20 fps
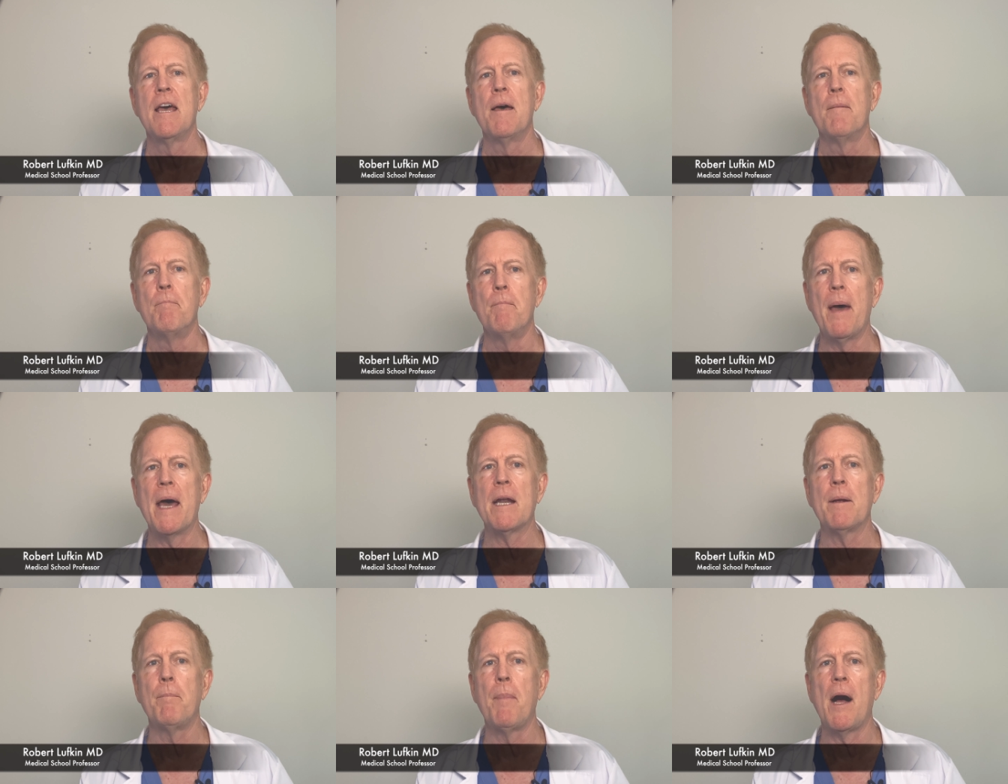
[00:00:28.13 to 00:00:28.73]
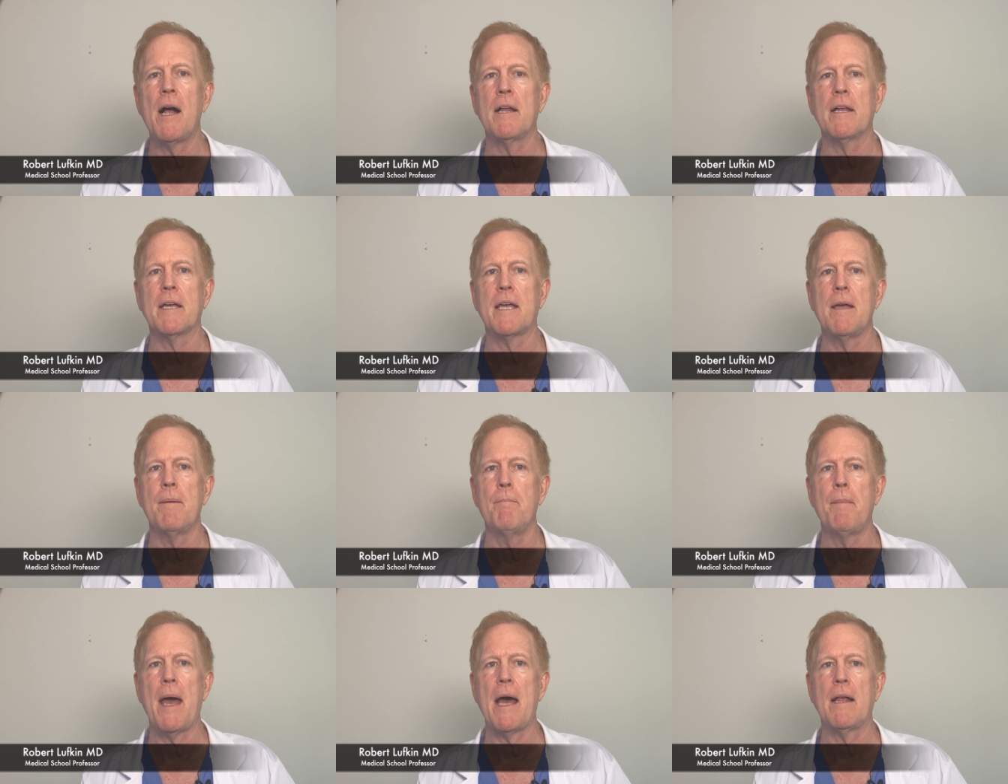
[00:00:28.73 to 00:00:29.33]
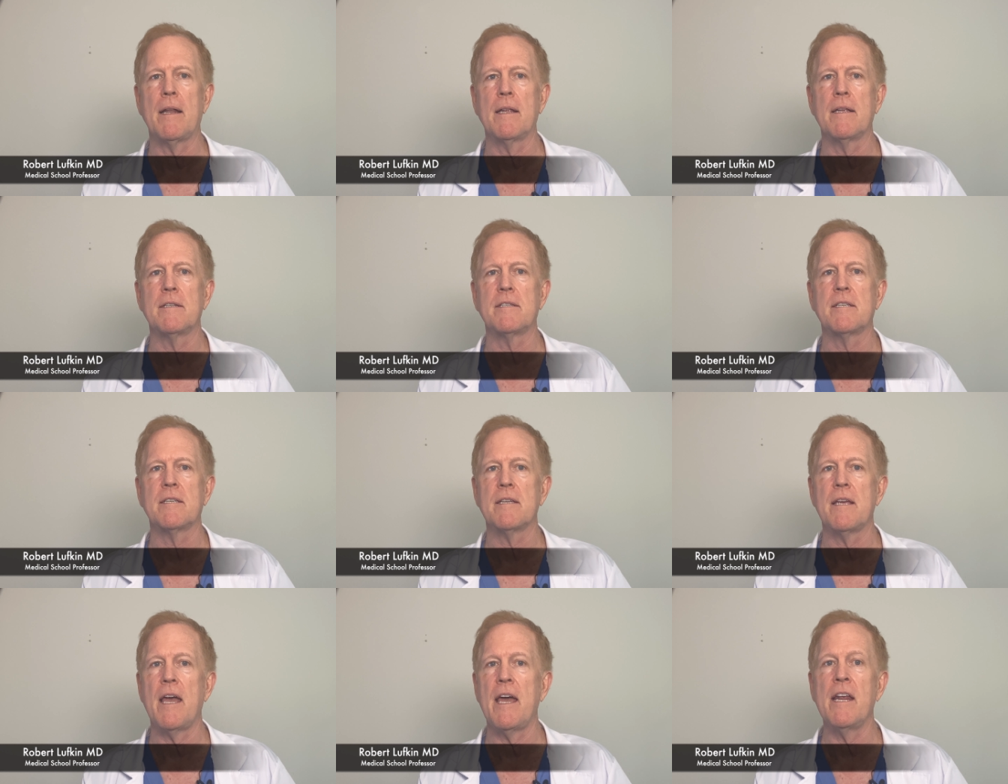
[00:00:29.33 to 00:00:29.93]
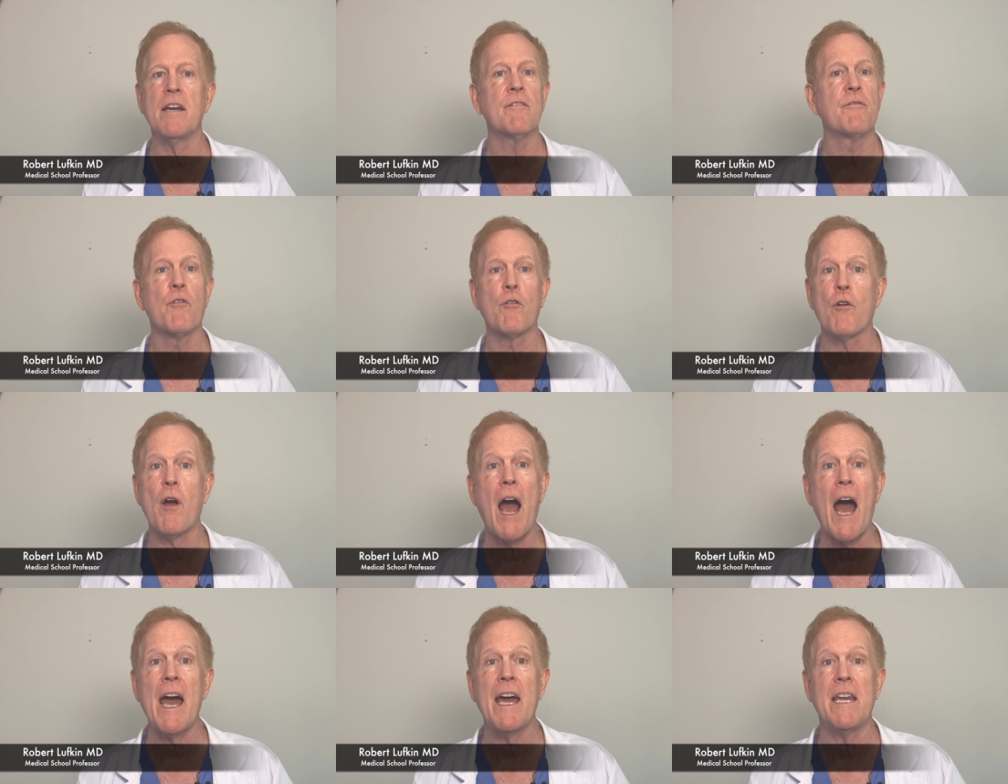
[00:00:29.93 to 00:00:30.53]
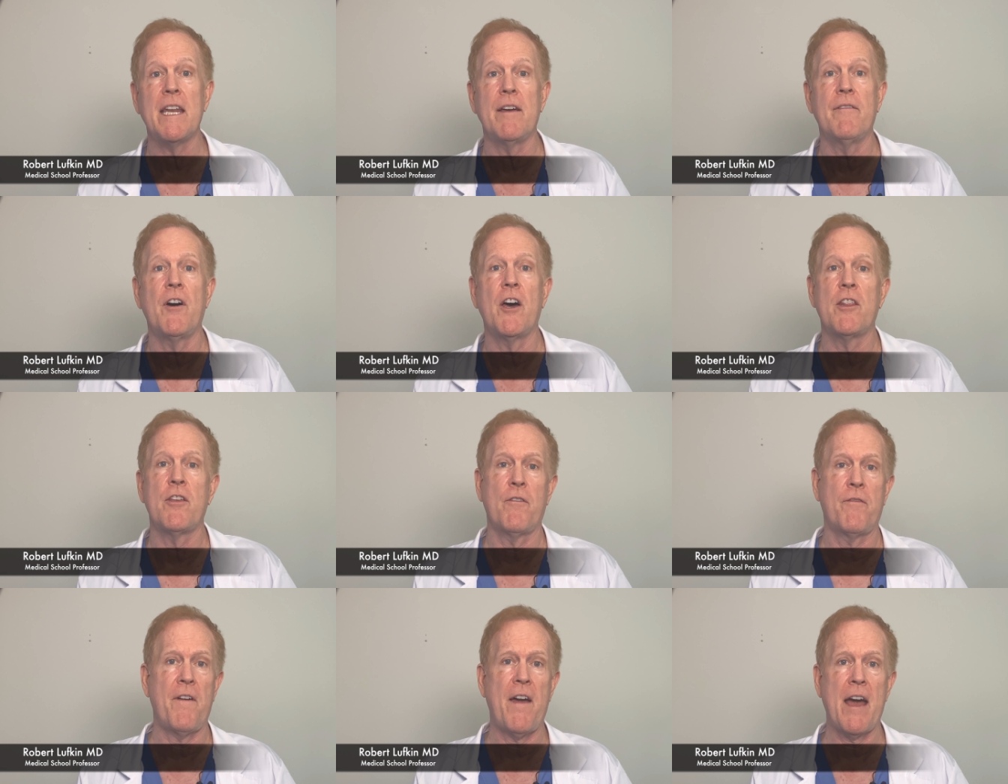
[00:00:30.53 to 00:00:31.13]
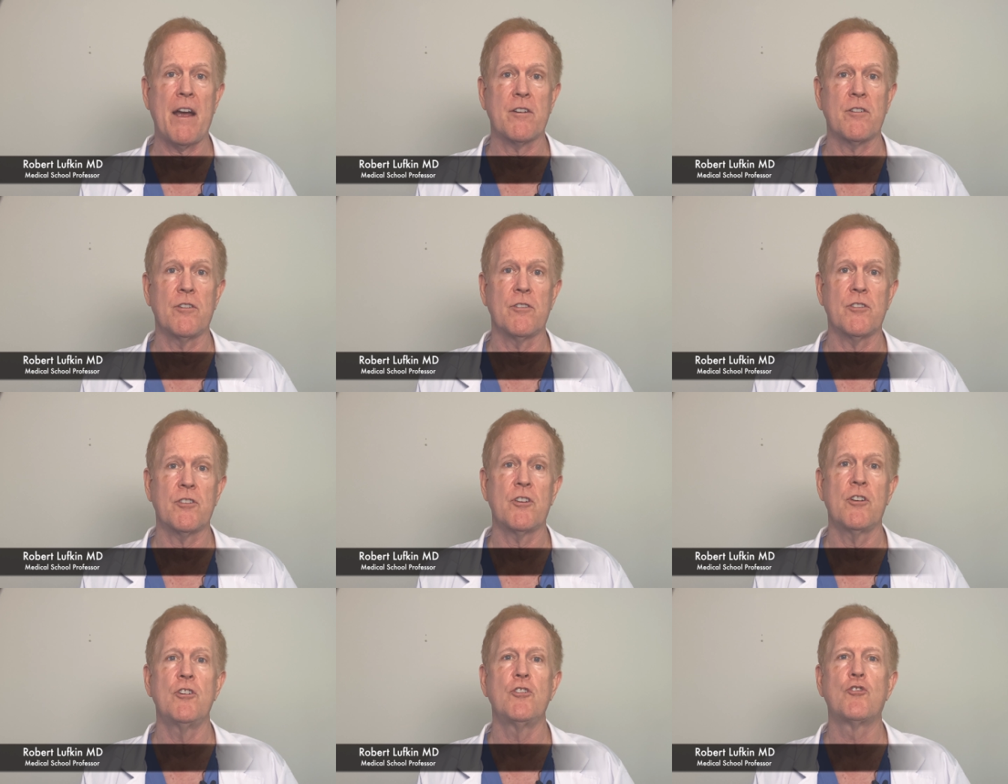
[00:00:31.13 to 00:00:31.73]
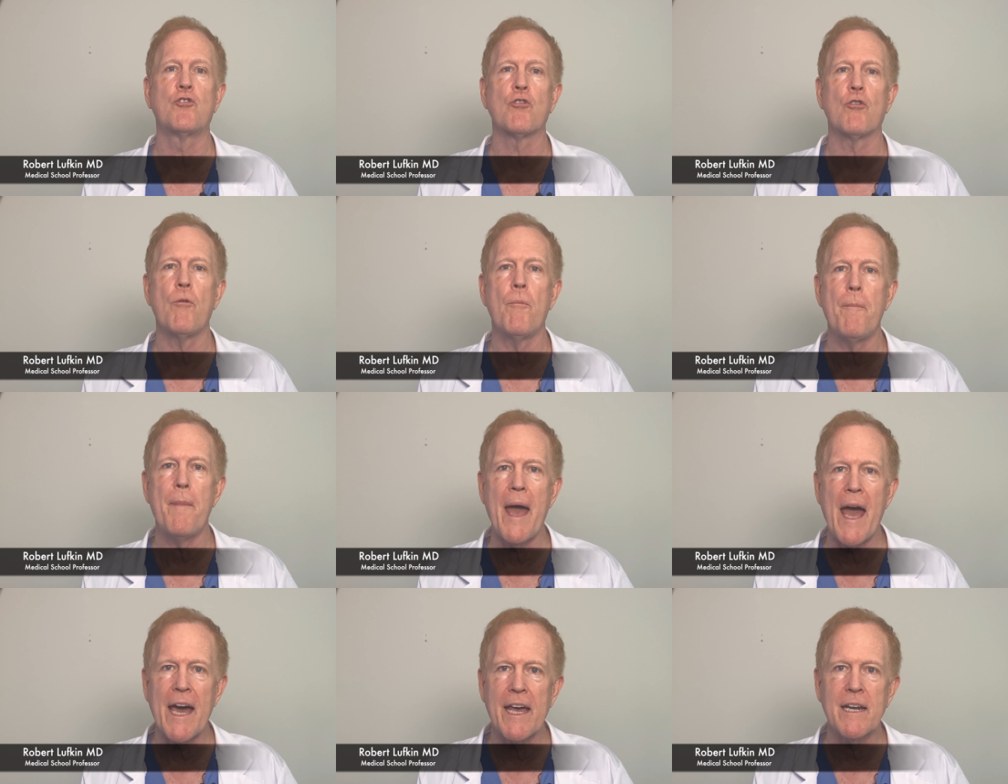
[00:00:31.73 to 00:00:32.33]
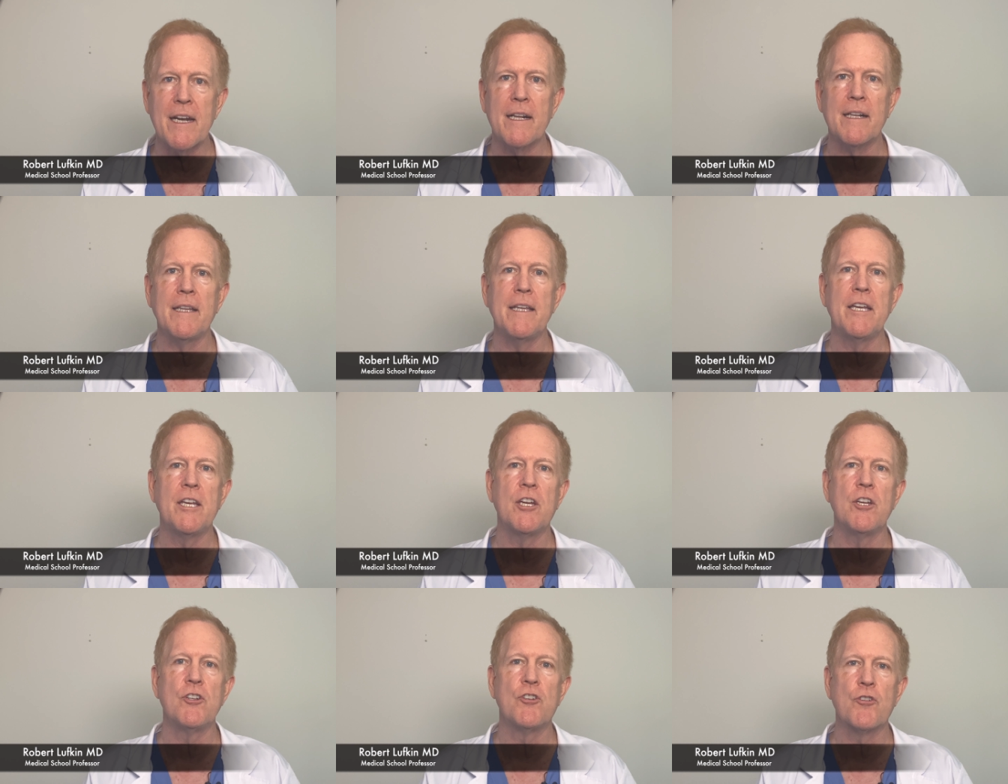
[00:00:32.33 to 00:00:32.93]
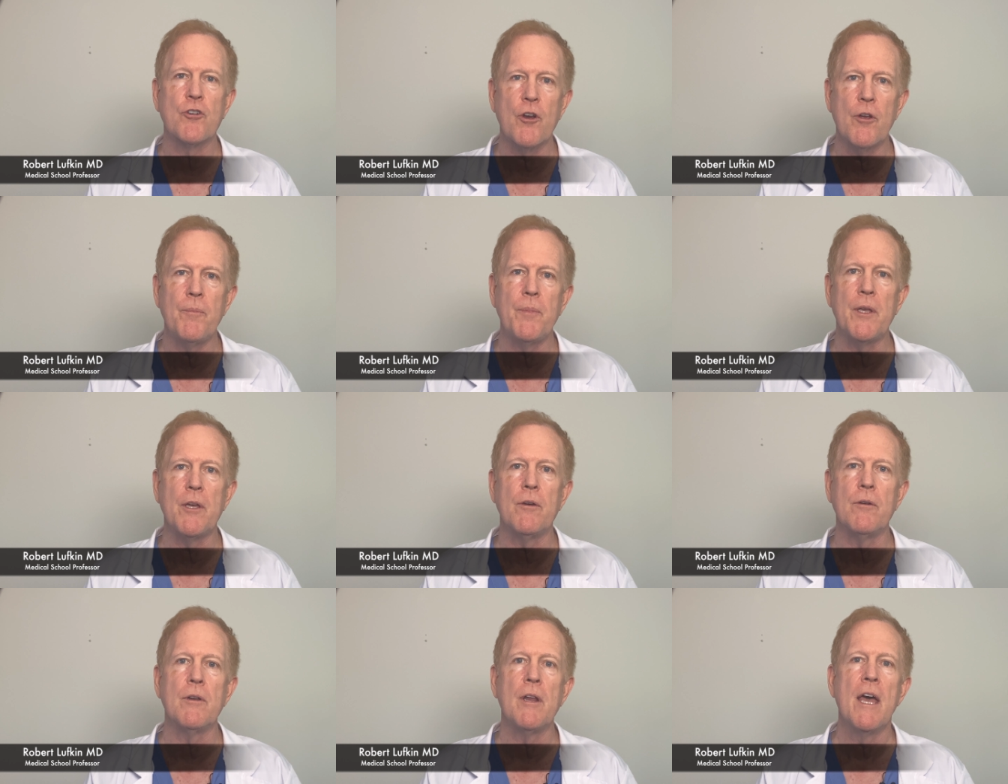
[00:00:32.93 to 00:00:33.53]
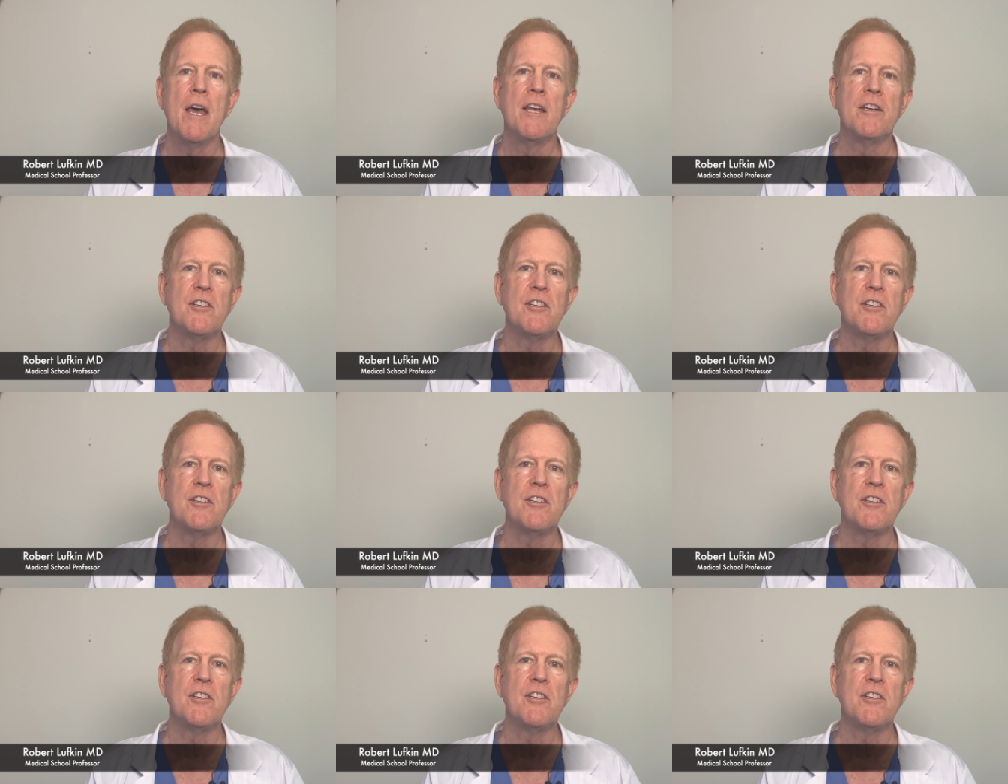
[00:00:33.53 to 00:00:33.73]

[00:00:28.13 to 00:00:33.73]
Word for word: metabolic imbalance, and a variety of other factors can dramatically contribute